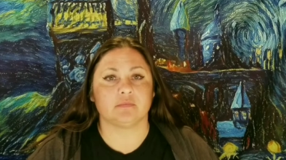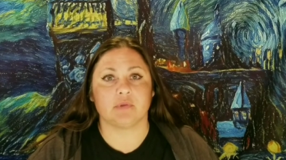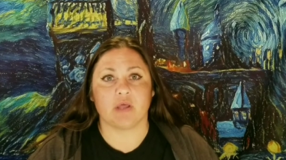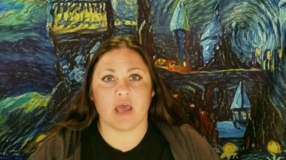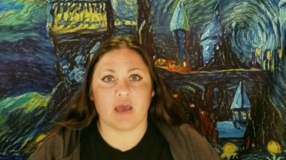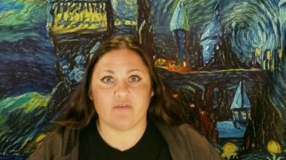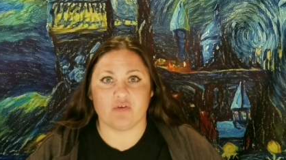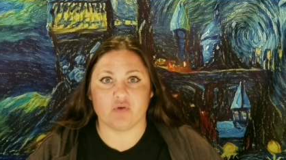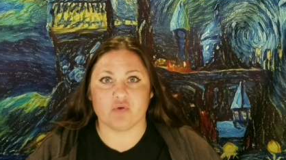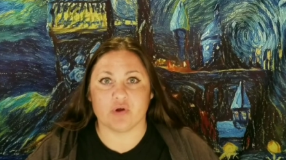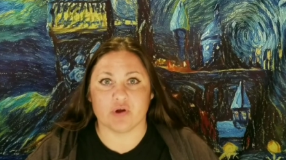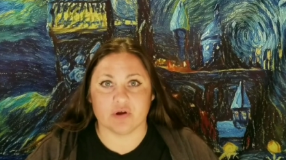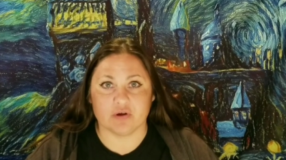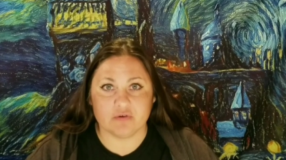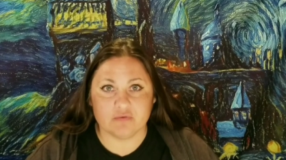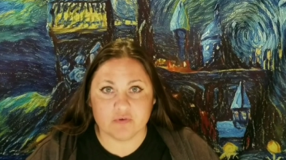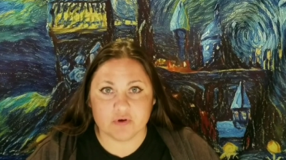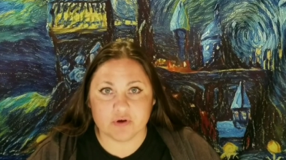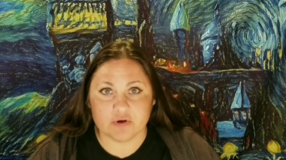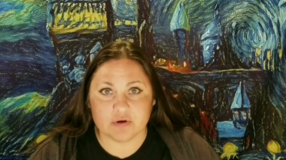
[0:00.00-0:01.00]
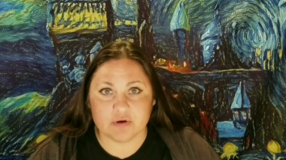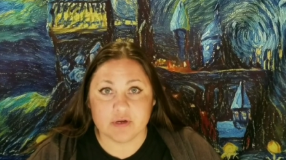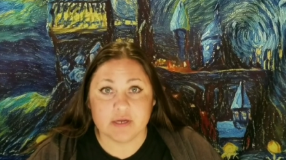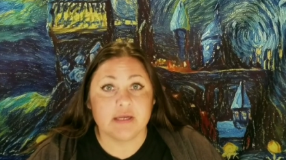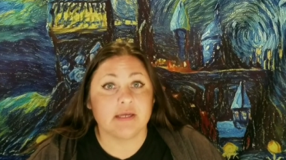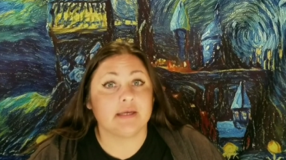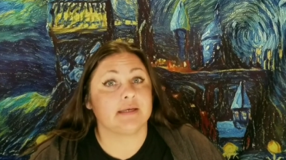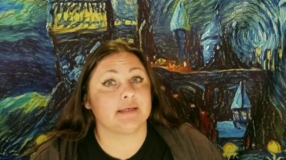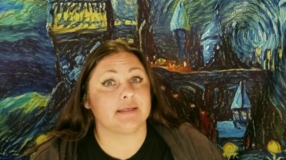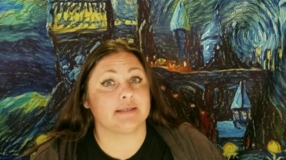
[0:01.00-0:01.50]
Have you heard of her?
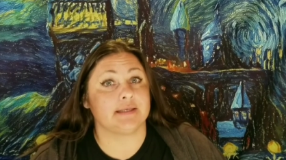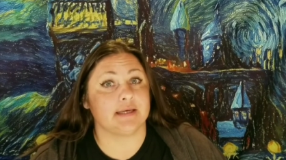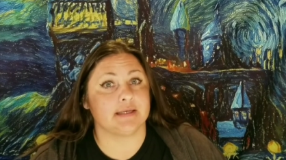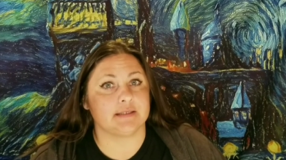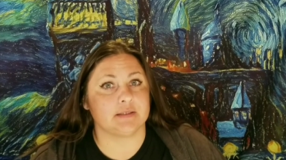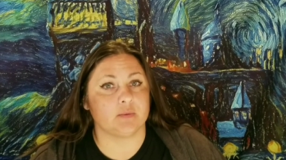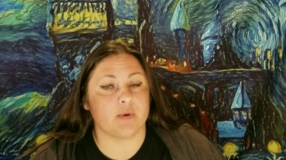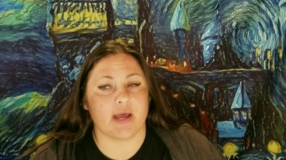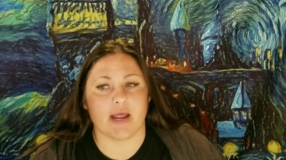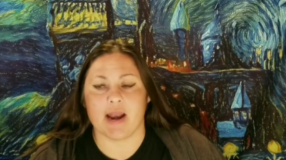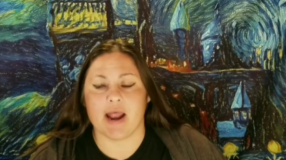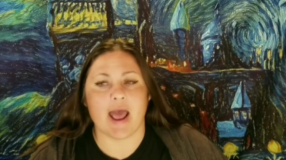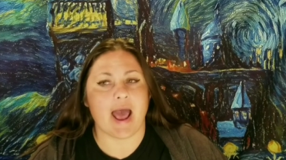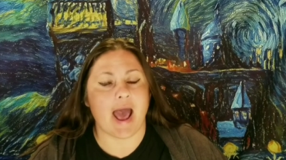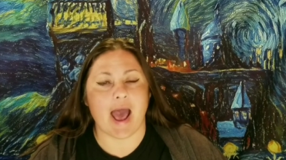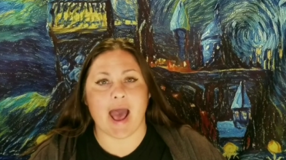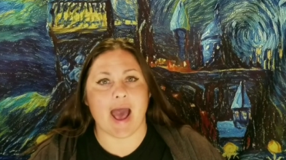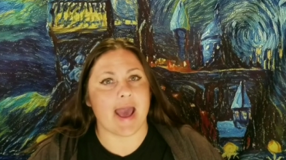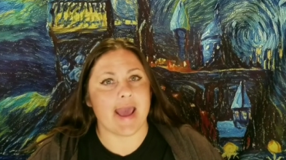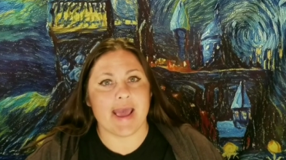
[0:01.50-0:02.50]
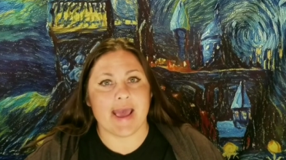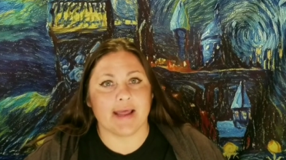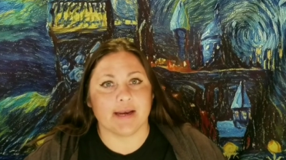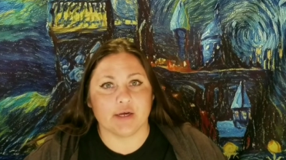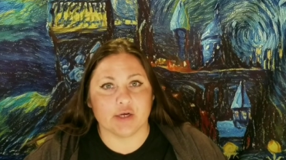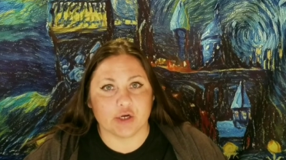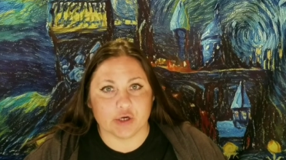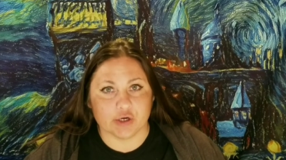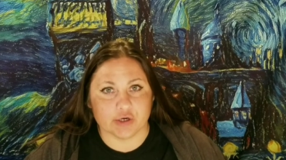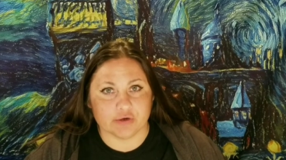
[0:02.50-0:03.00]
Because guess what? I
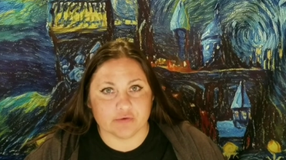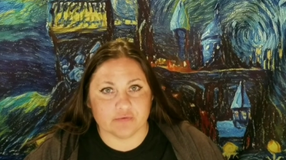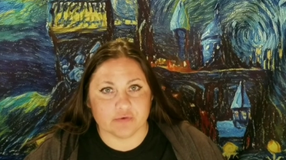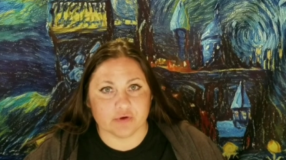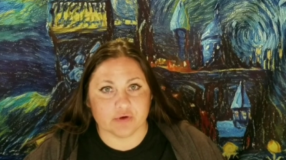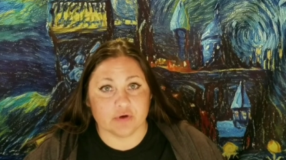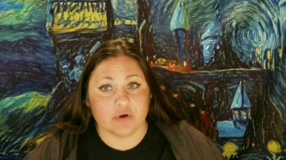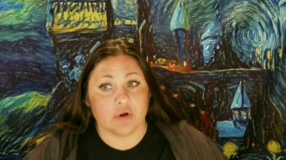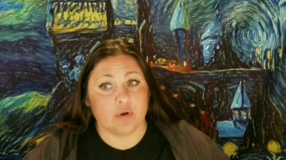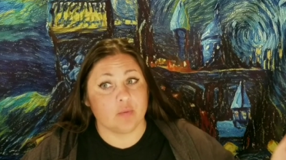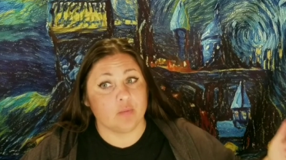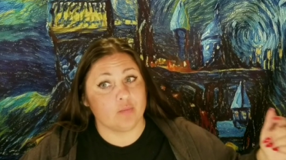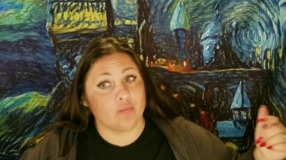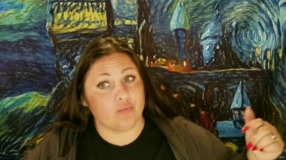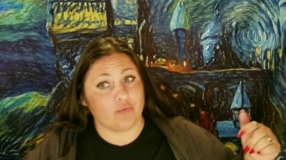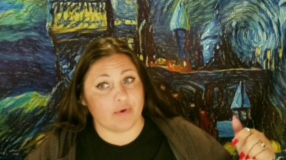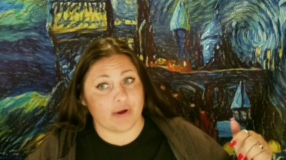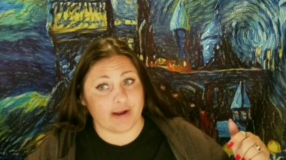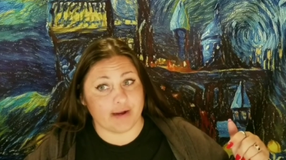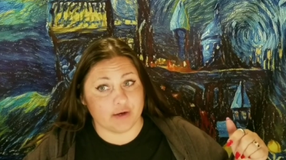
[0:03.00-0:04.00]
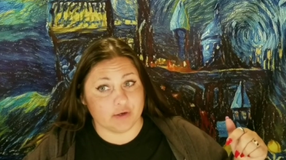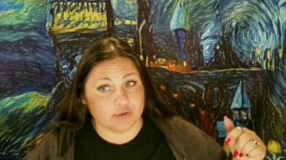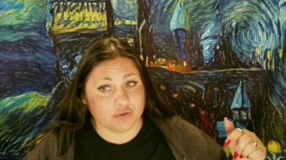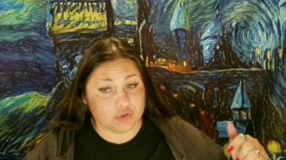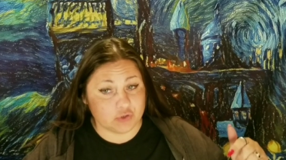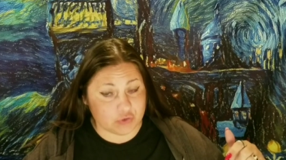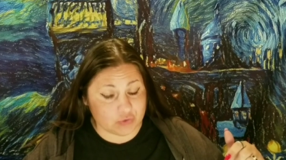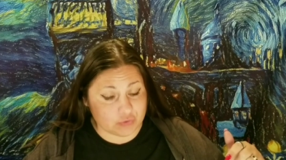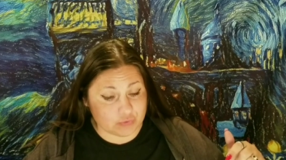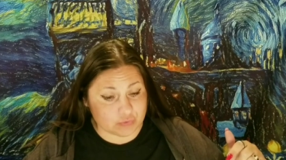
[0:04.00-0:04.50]
hadn't heard of her prior
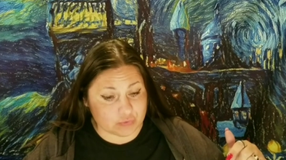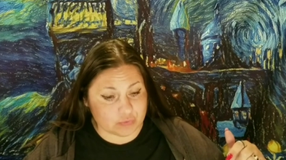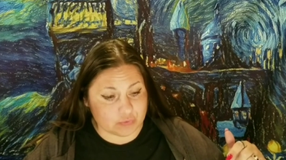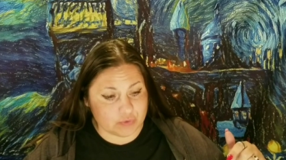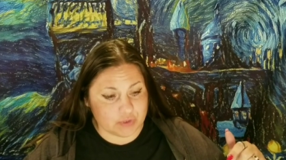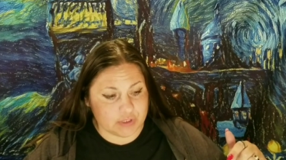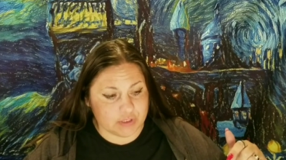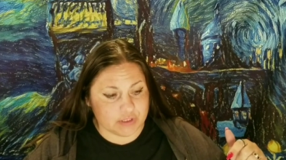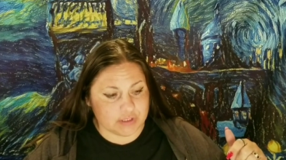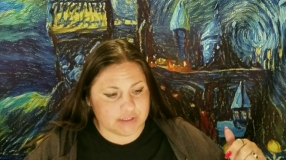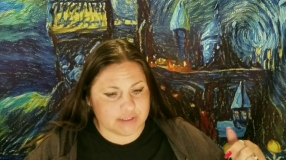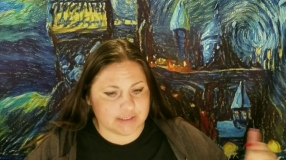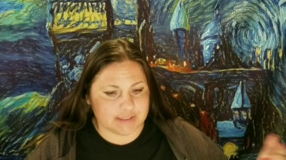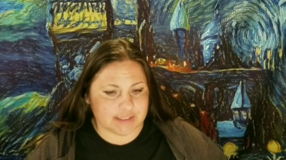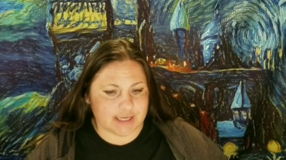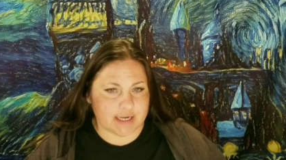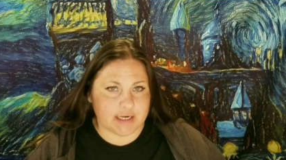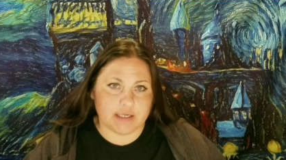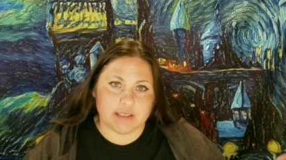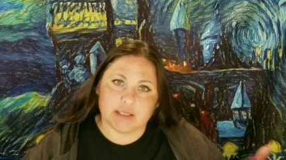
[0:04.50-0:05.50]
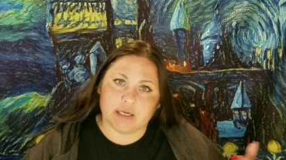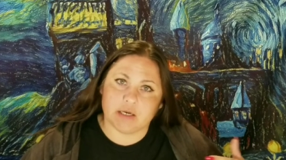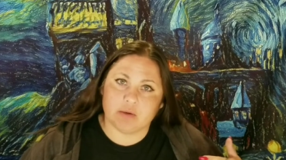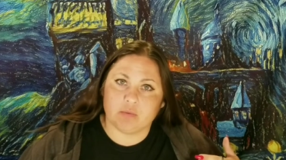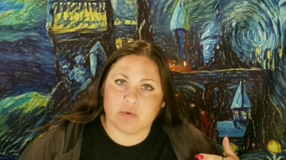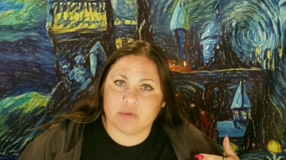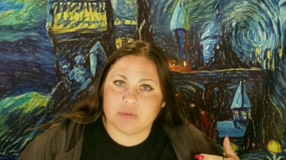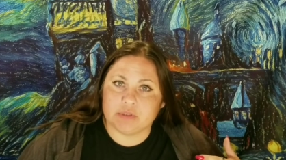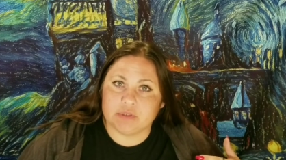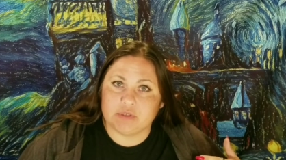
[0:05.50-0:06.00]
to deciding that I
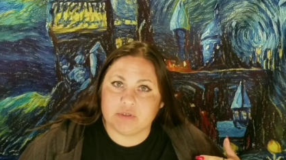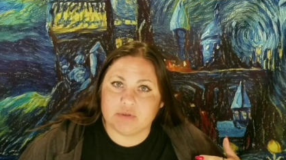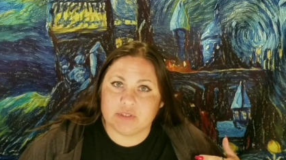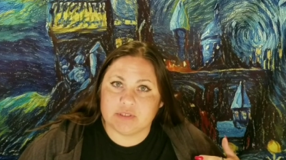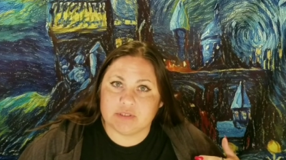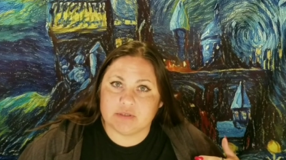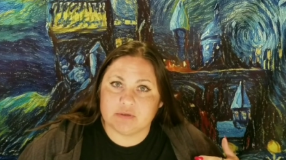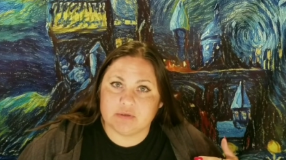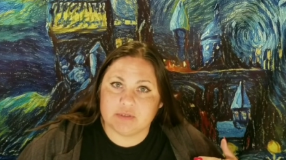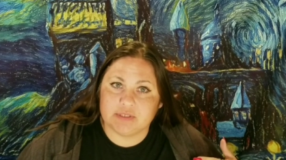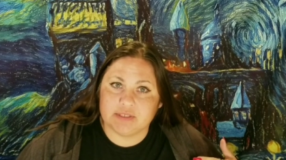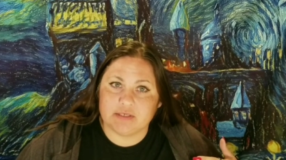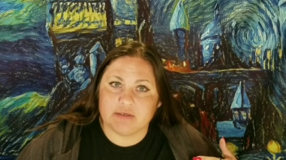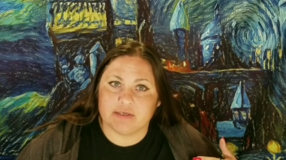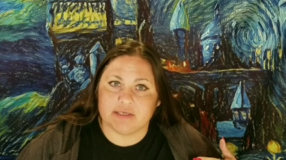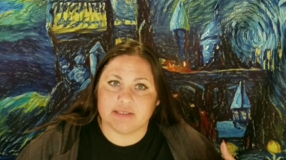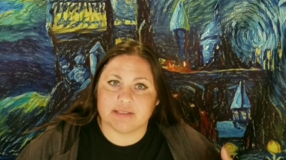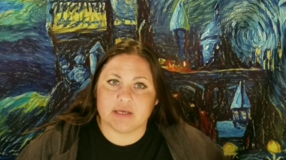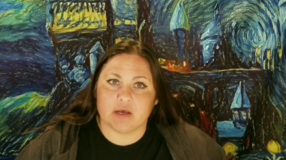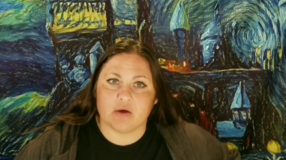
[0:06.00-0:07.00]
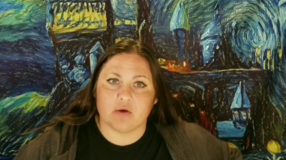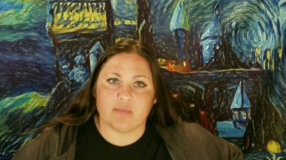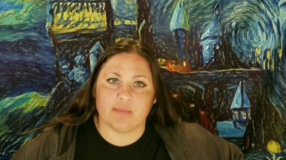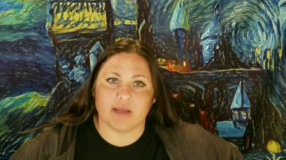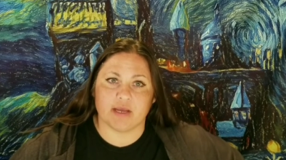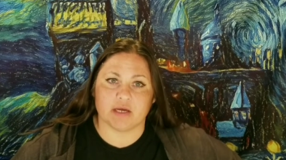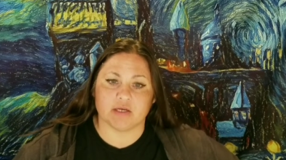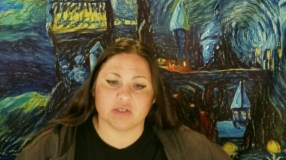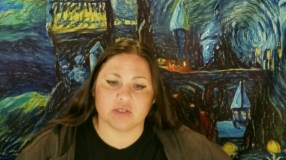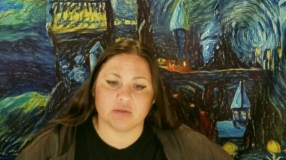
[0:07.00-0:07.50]
wanted to do this little series. Oh my
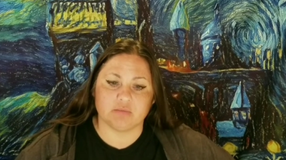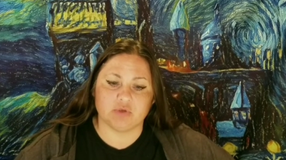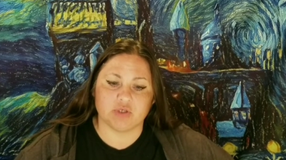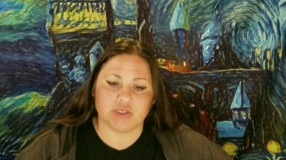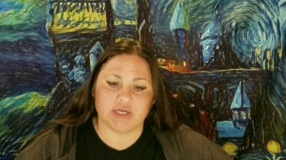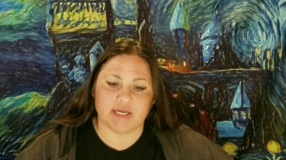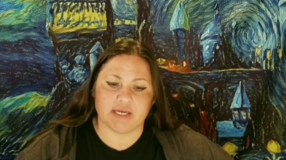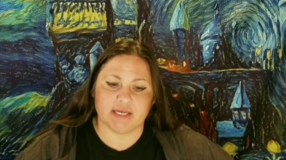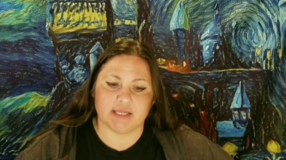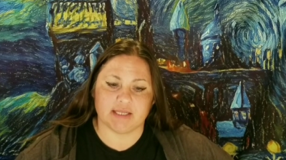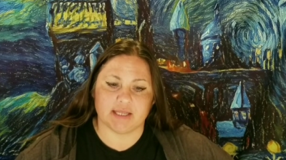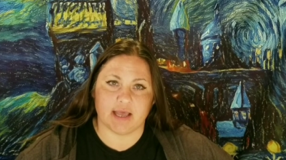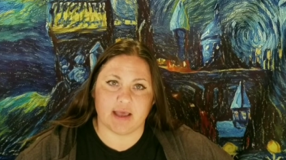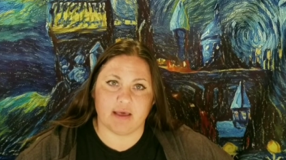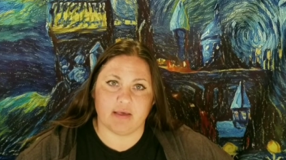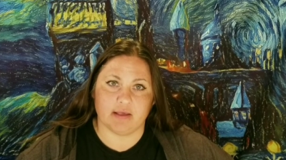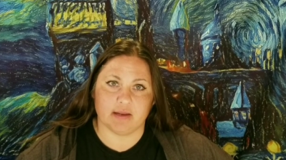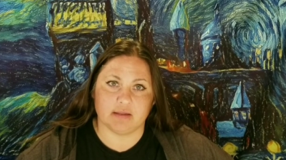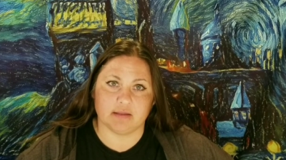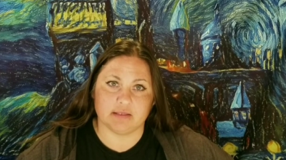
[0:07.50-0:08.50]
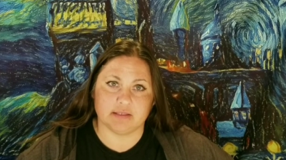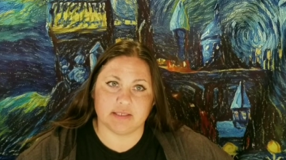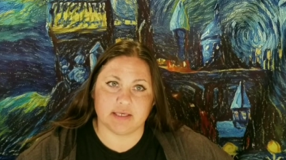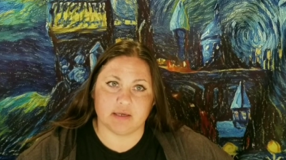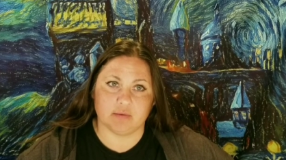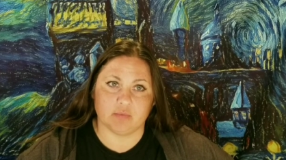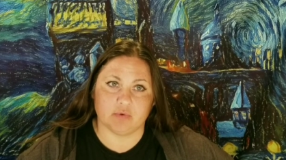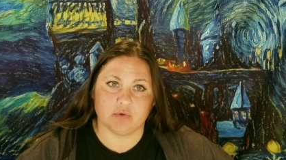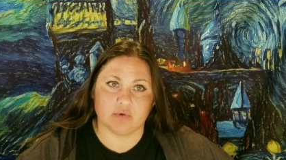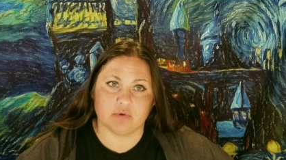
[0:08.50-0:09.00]
gosh, I'm shaking the hell out of the
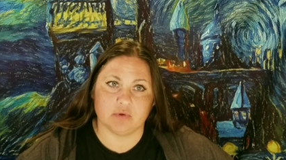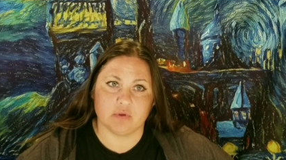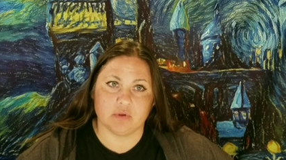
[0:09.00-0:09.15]
table.